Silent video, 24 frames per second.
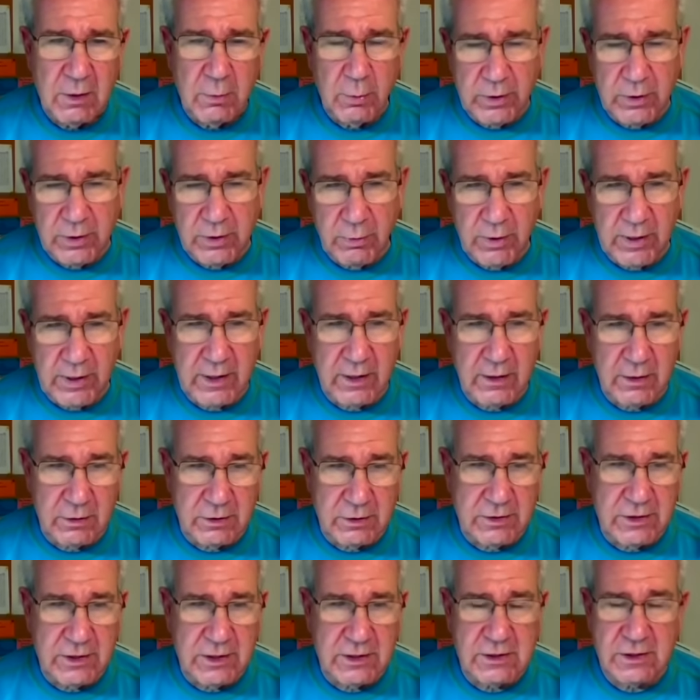when the regular
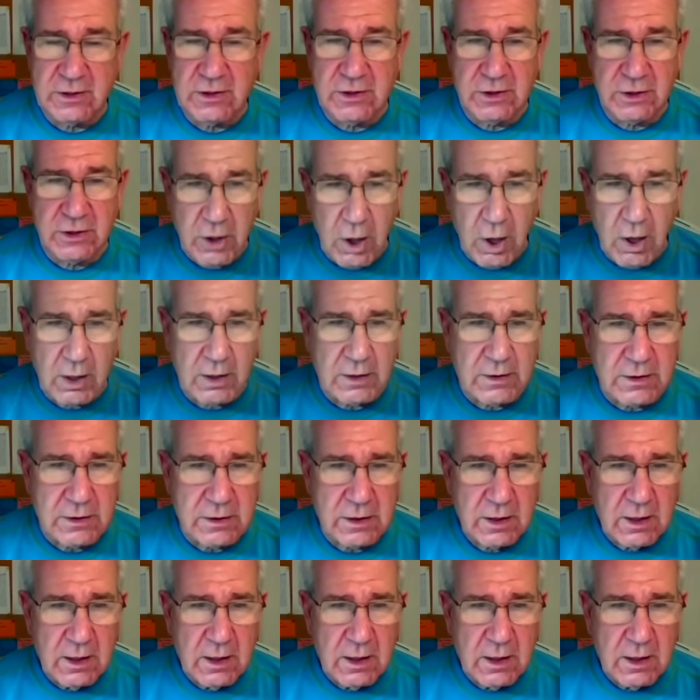season starts.